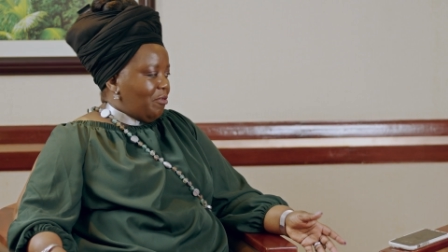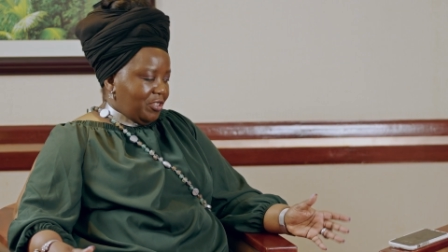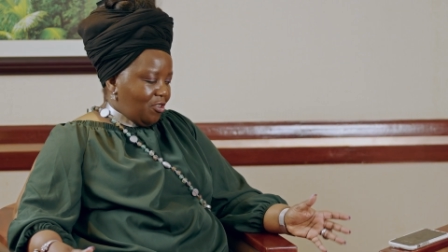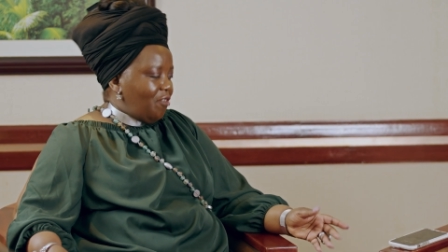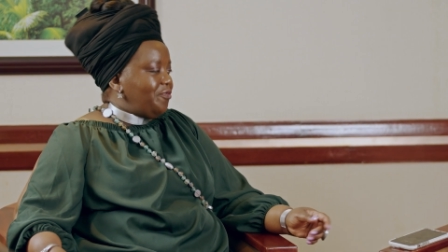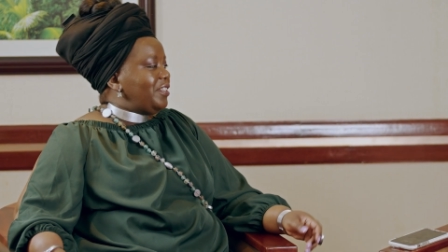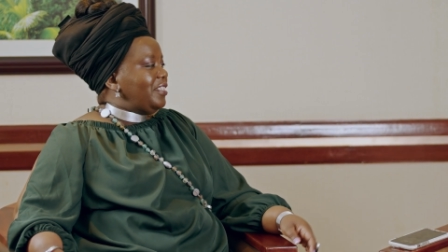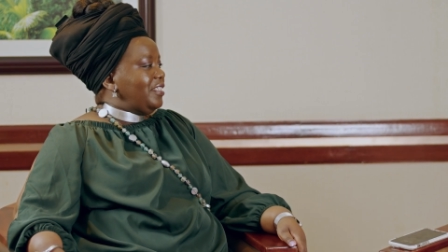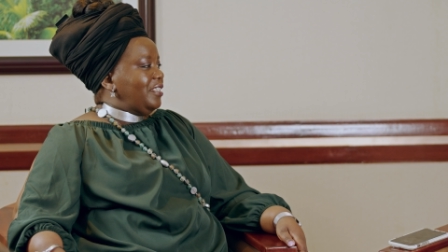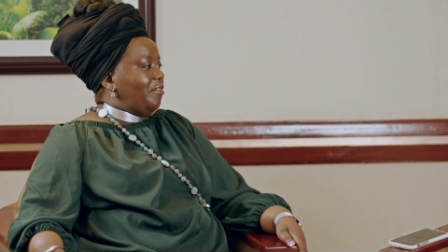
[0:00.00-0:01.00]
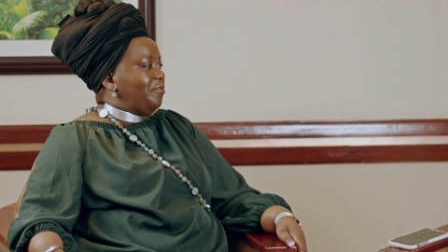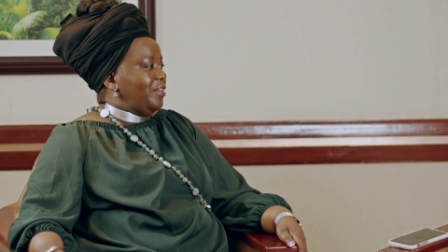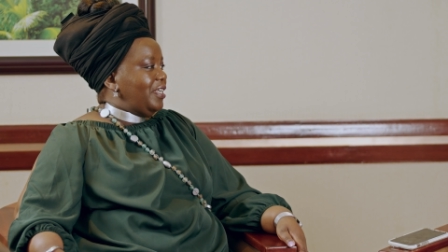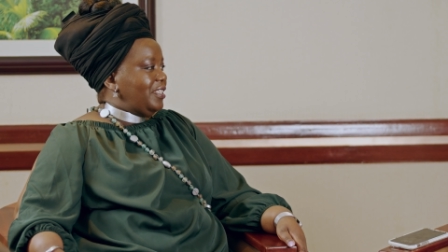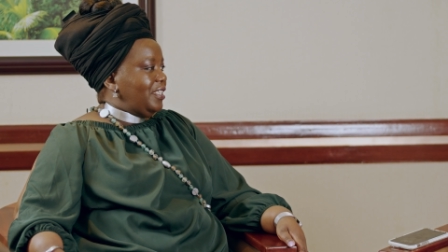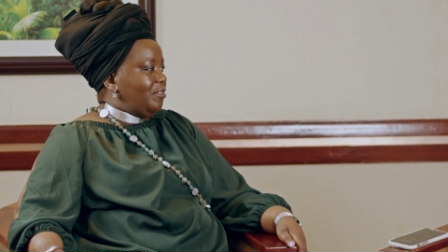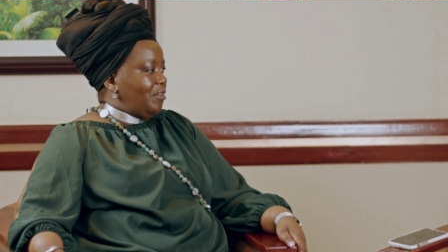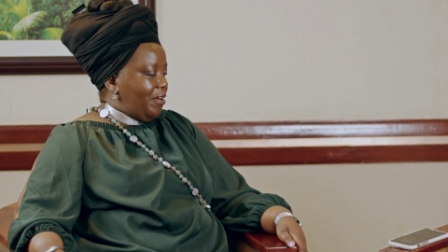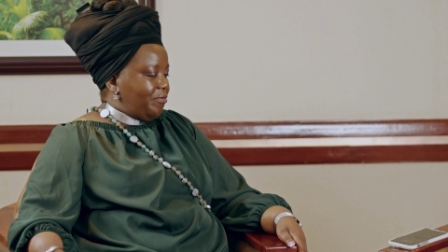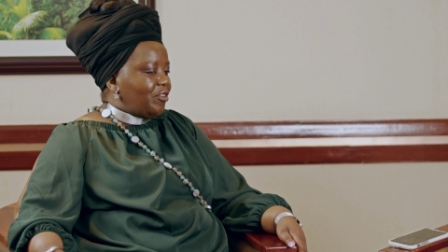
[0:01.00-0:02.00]
I was confident enough. I said,
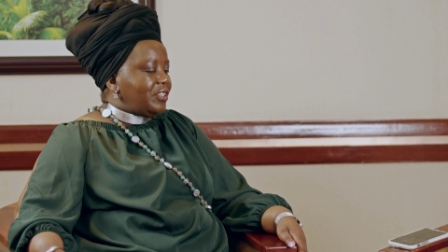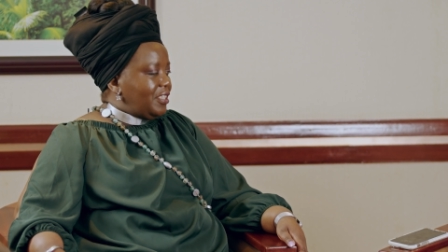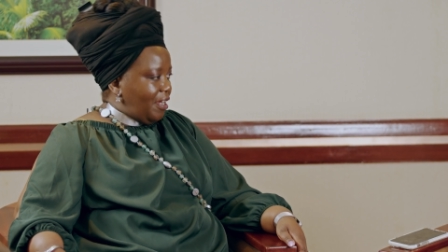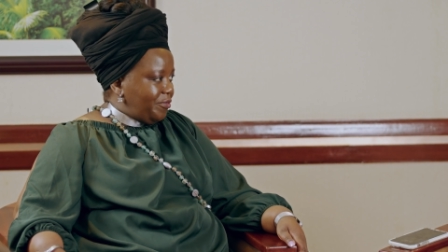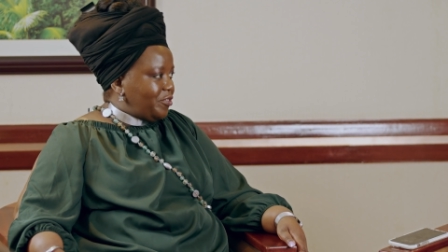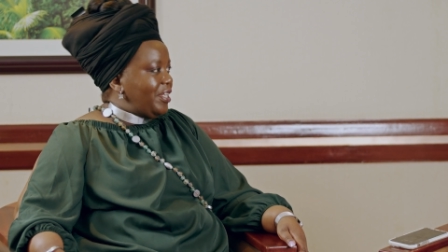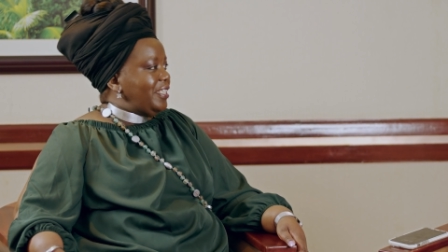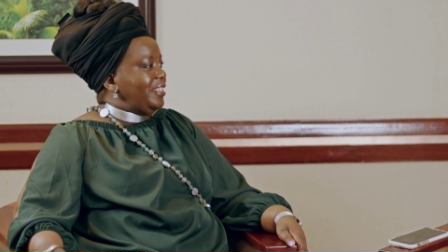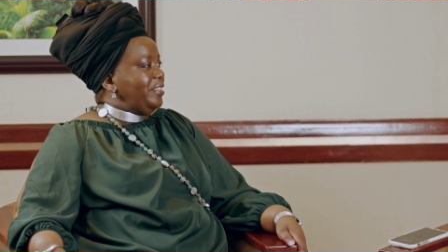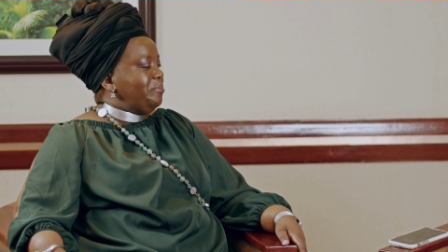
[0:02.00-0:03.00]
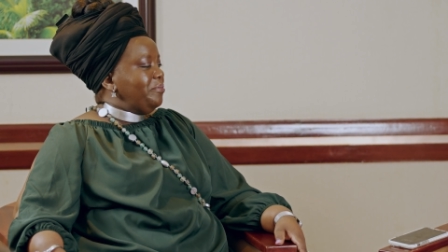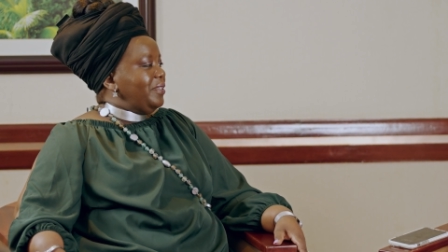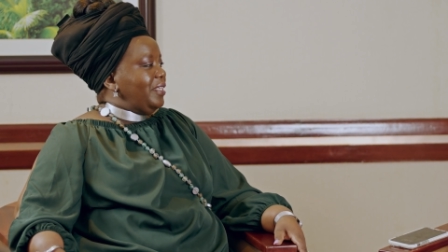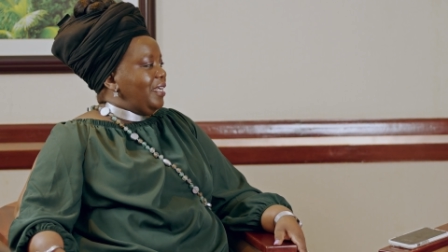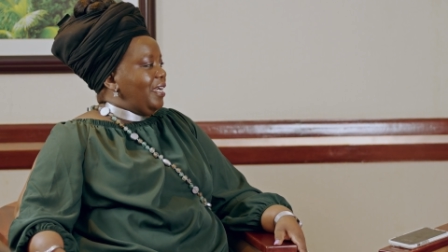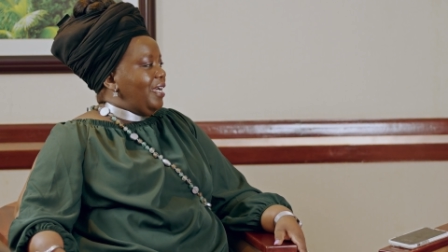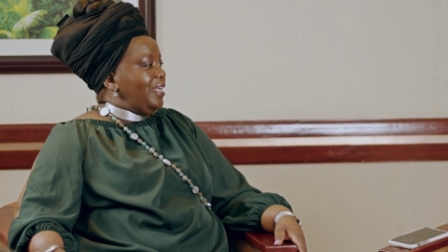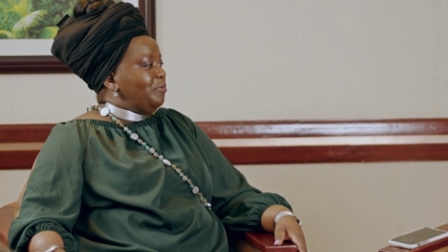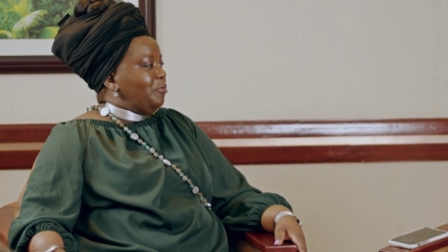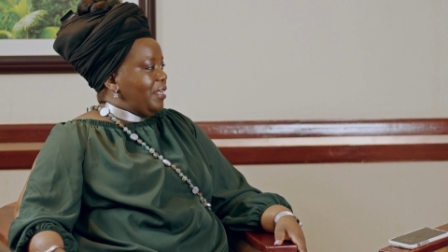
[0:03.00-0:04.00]
I've got enough training
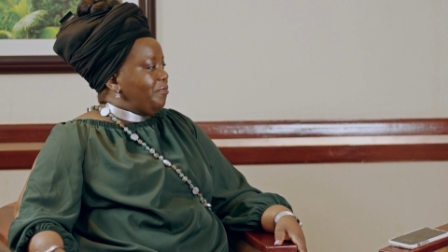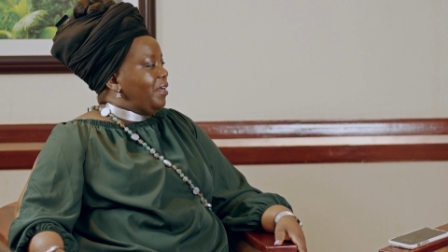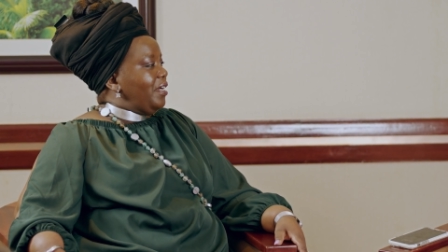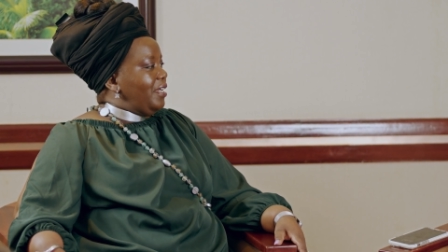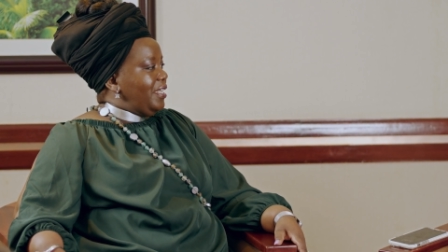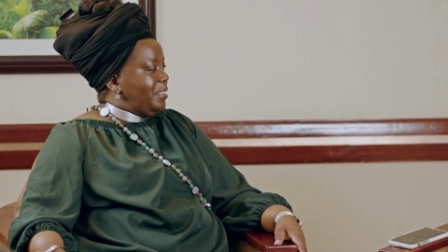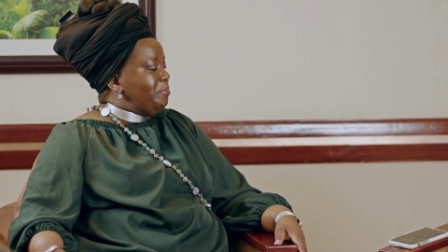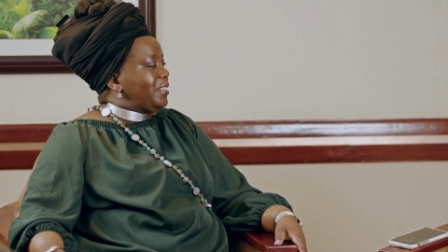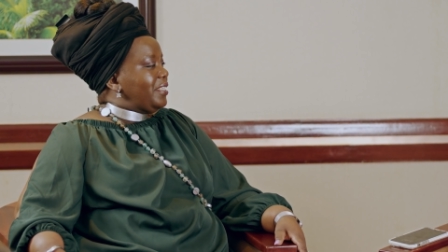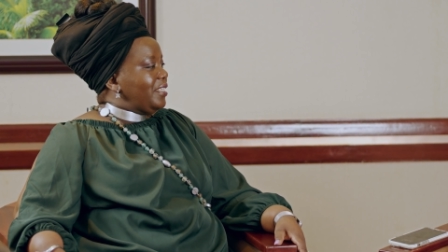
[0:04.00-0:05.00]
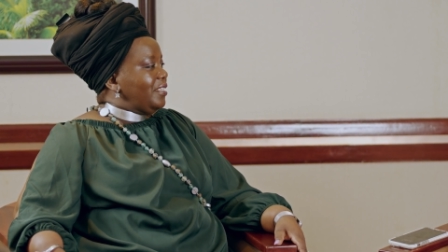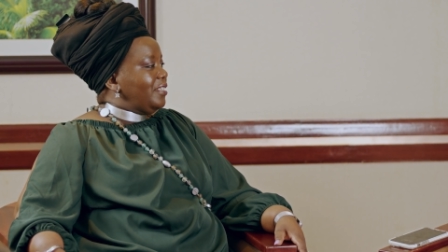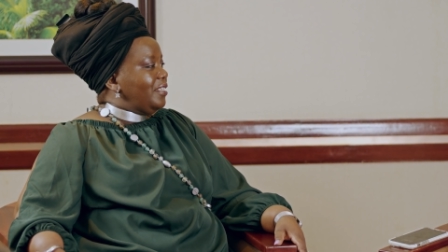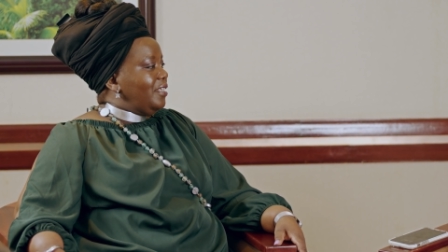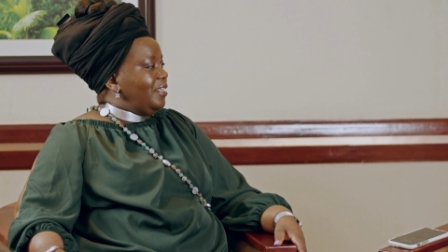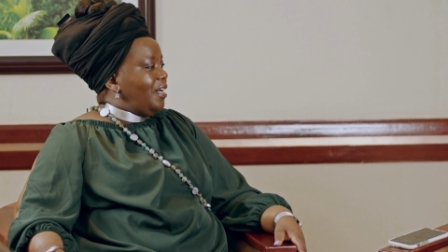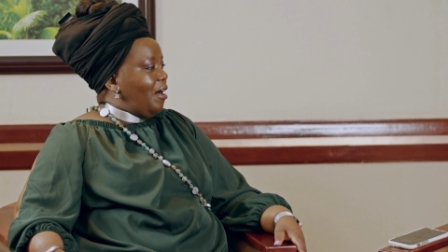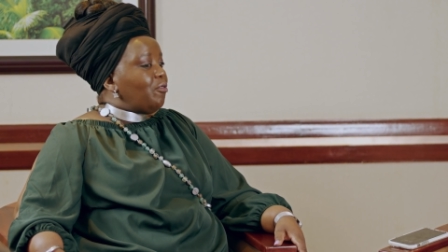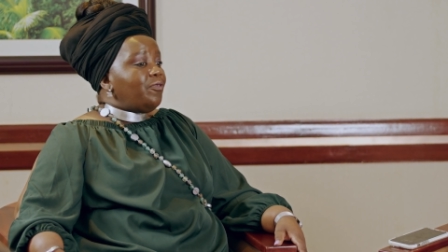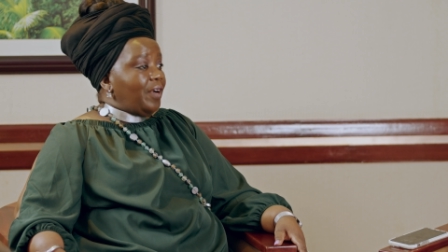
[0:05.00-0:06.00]
and whatever is missing,
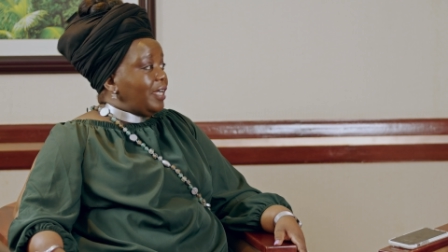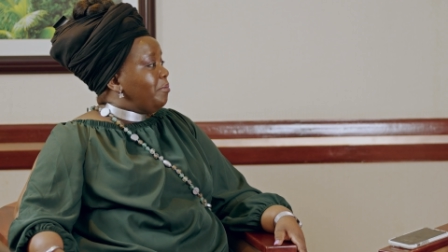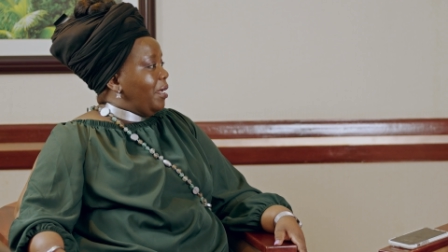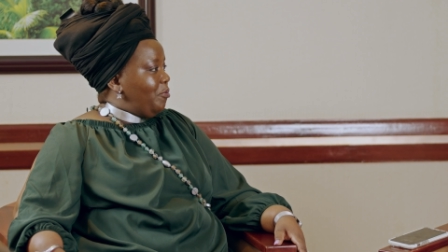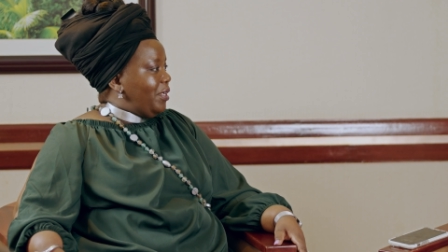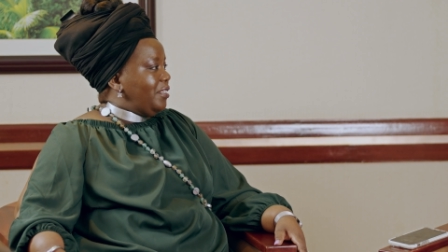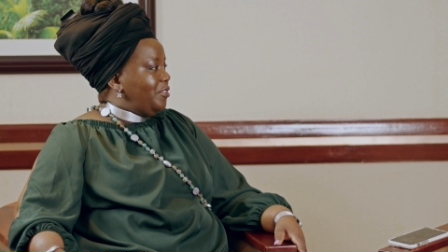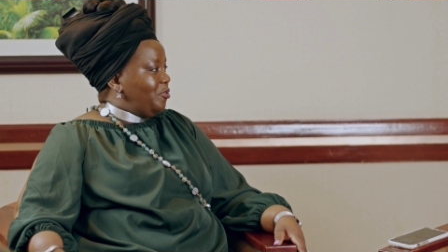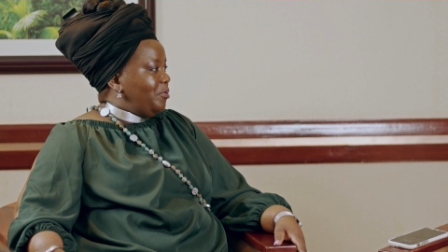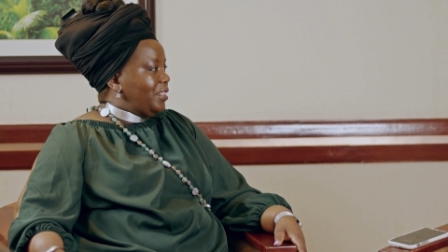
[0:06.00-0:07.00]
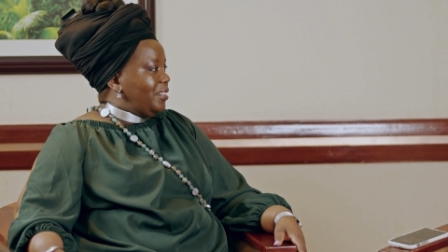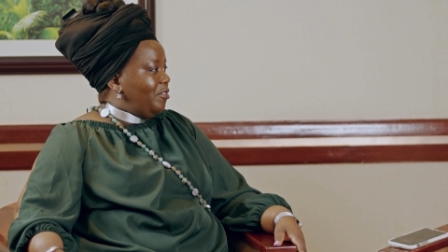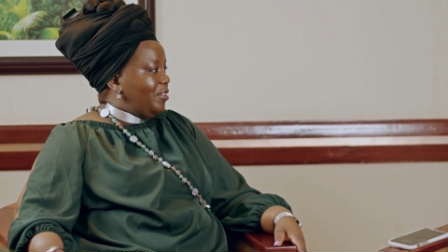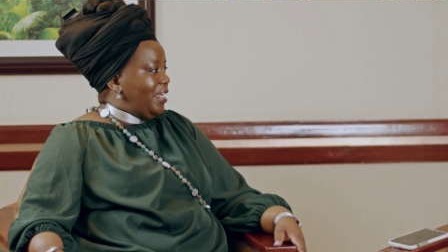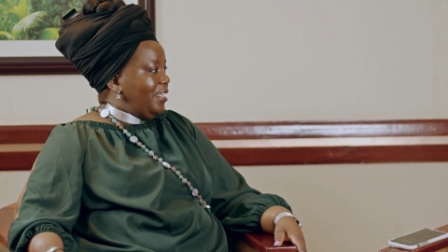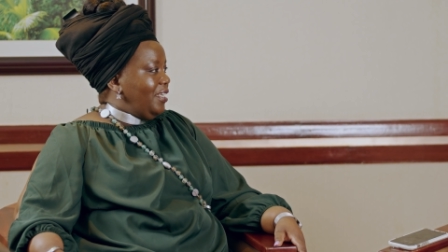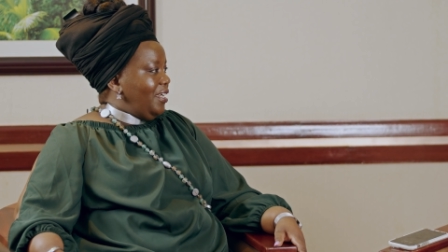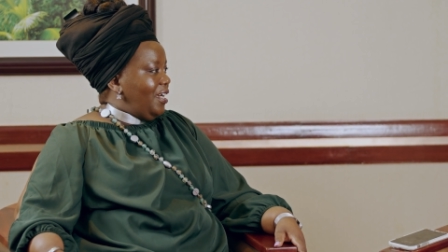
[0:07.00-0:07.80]
I will find my way through it. Okay?